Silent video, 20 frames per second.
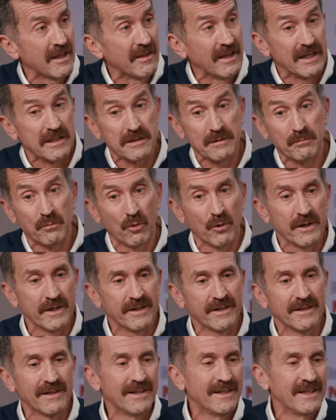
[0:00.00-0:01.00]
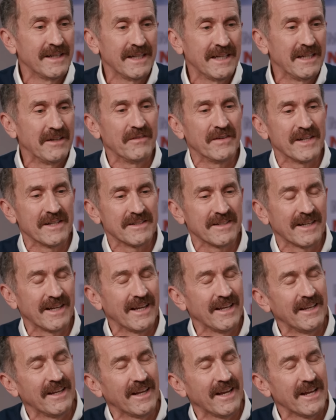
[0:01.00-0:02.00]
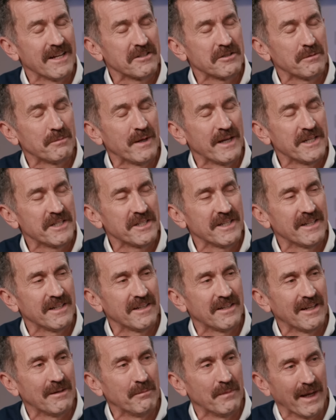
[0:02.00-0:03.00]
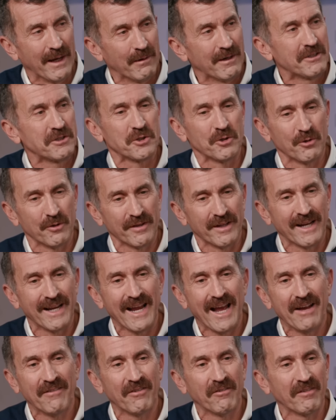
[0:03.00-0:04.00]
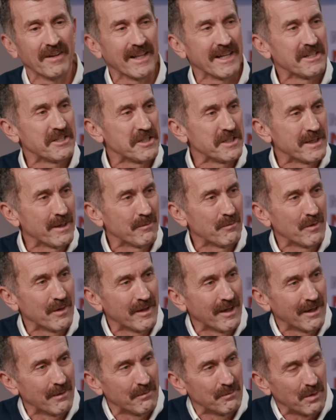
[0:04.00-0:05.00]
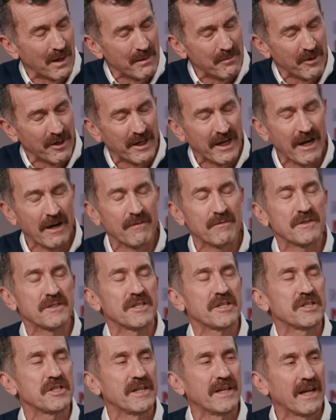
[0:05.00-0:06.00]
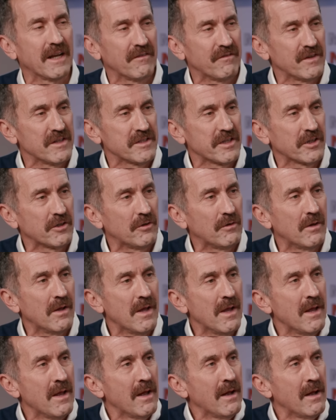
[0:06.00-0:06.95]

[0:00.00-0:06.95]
I think it's important, even as a kidney cancer patient, to make sure that I have a relationship with a primary care physician, get a physical.